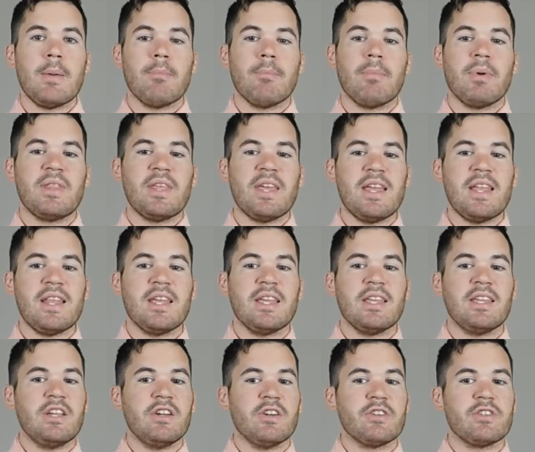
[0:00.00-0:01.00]
But then
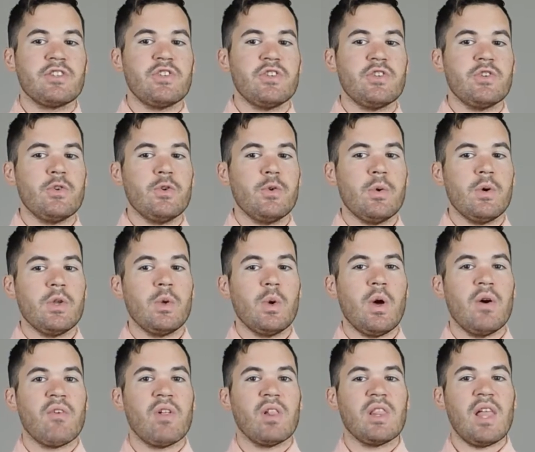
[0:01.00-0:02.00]
year two, you
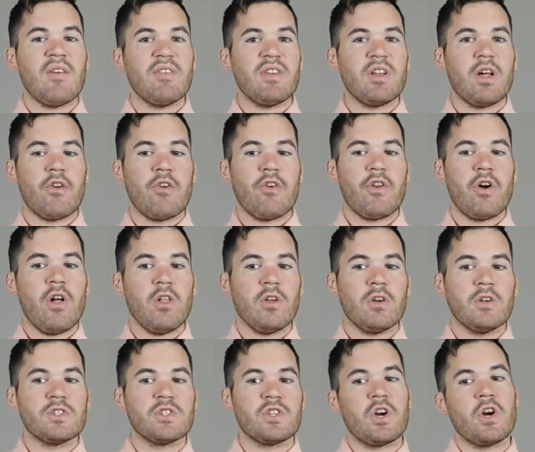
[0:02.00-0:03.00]
have
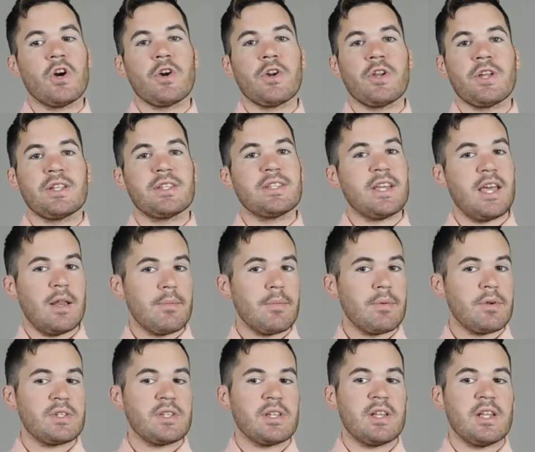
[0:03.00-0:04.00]
$1,100 earning
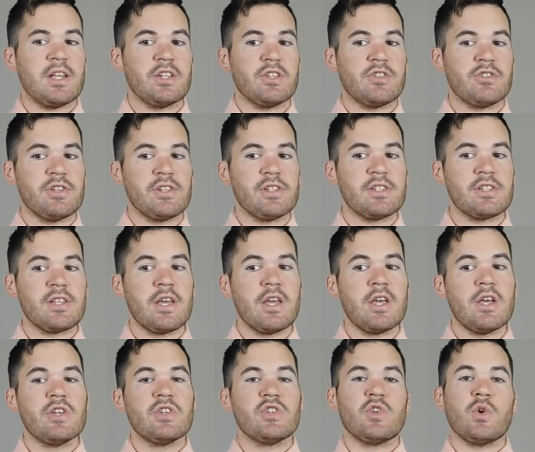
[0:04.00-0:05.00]
10% interest,
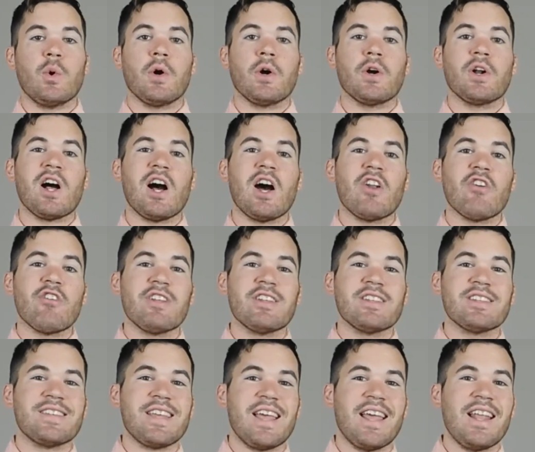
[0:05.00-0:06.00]
so you earn
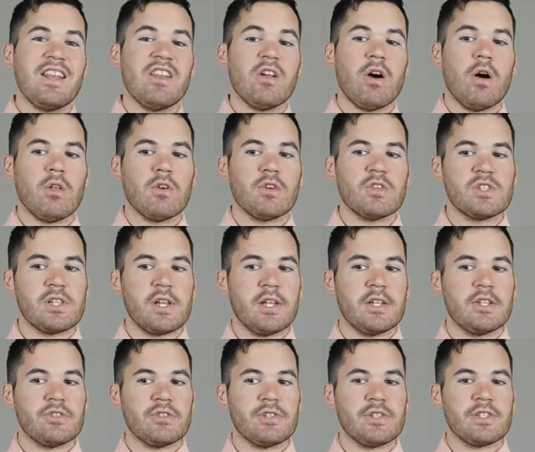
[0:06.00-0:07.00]
$110 in
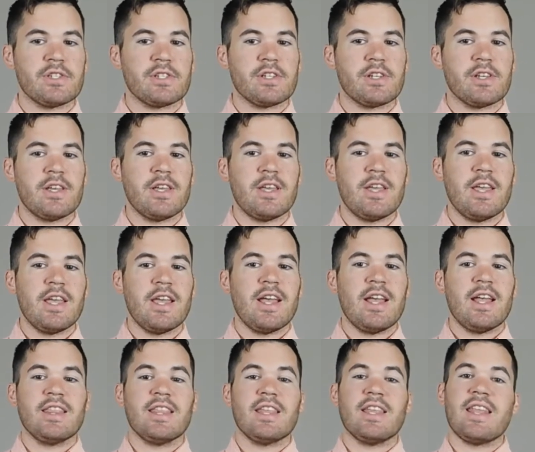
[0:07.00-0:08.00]
interest.
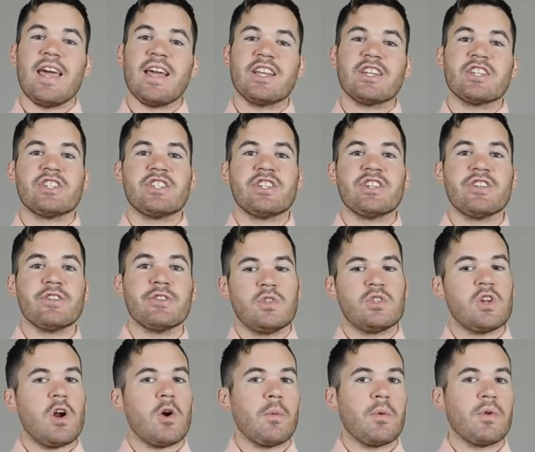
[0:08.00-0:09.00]
The next year, you
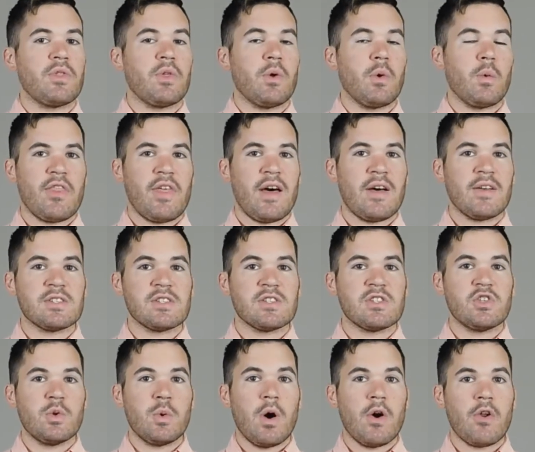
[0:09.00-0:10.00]
start with
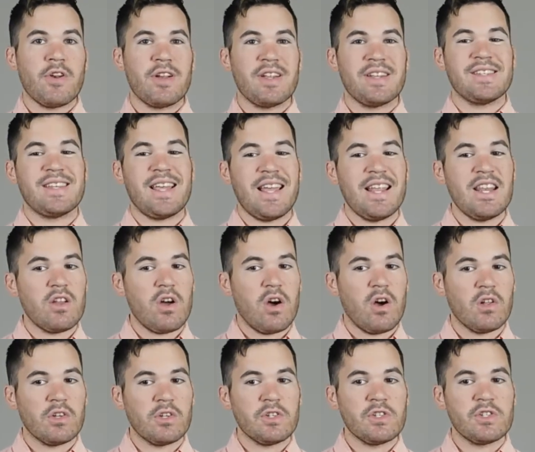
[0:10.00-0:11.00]

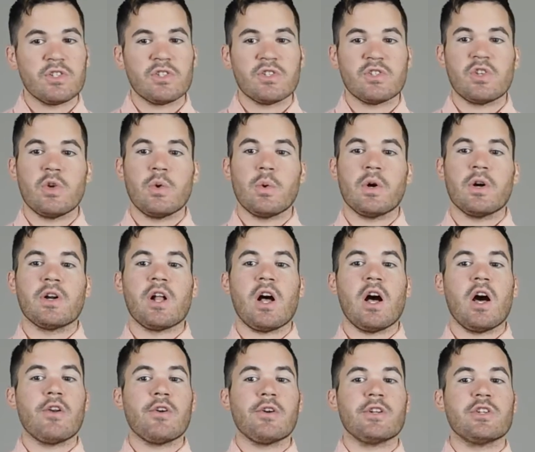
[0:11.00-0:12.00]
$1,210, so you earn
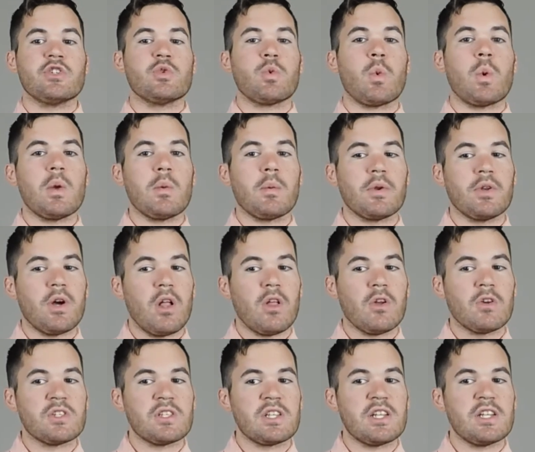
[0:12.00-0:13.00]

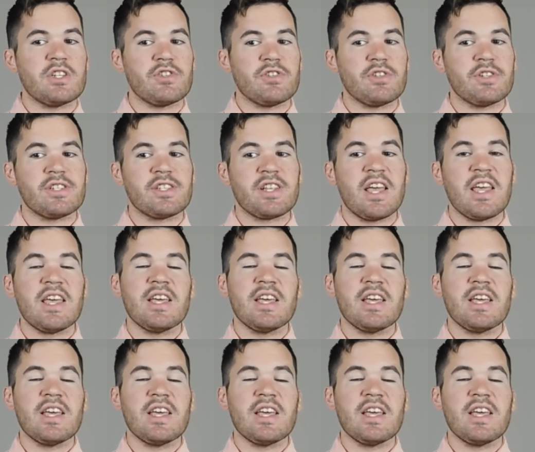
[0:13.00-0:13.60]
$121 in interest,